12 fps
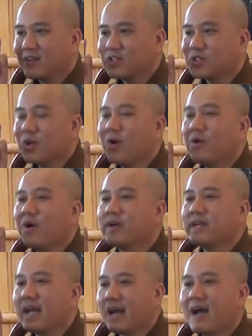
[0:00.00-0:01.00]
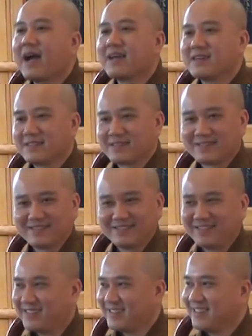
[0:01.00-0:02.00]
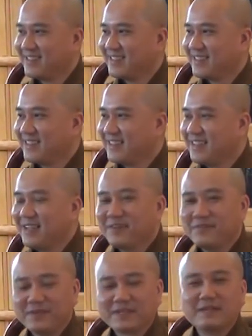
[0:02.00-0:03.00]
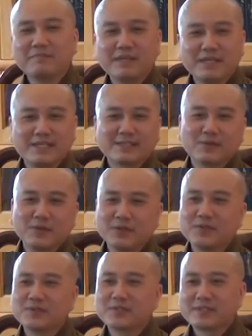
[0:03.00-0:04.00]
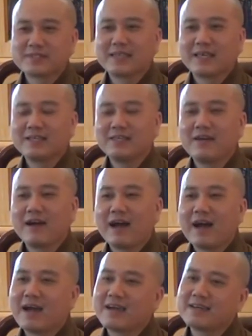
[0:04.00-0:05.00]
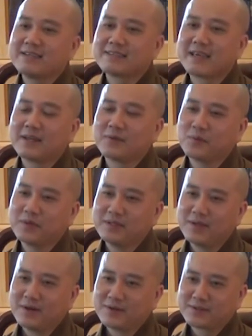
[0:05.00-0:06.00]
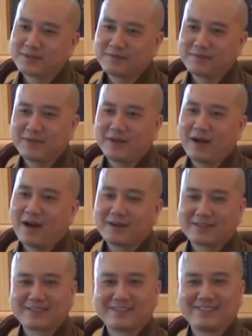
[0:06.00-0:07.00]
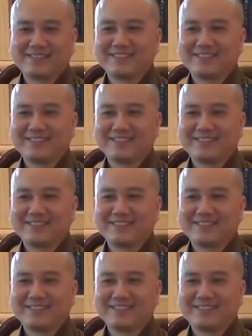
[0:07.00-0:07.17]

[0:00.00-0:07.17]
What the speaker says: show on their eyes. Vietnamese, we used to say, your eyes are the windows of your heart.